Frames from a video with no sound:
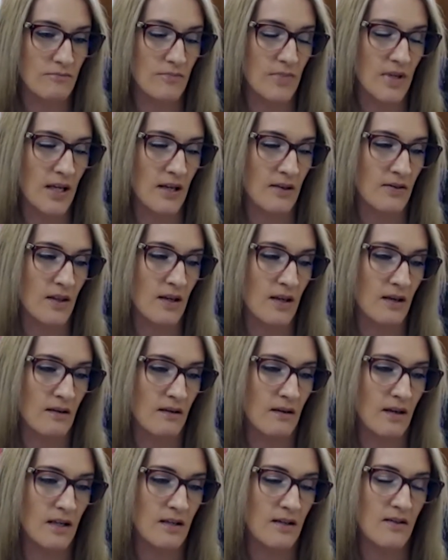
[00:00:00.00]
at the
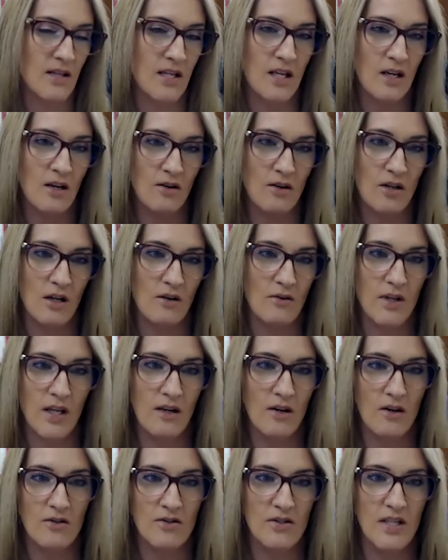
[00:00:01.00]
end of the year, go get
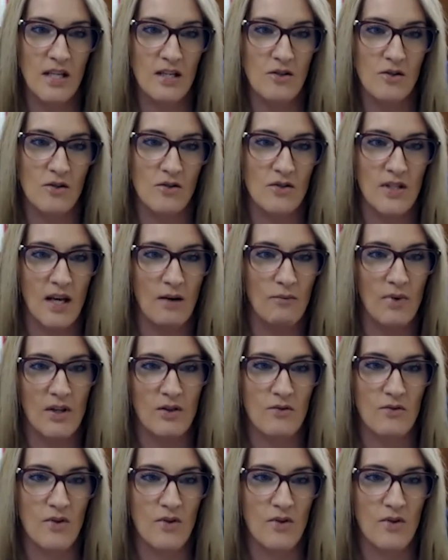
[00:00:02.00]
our seniors that went through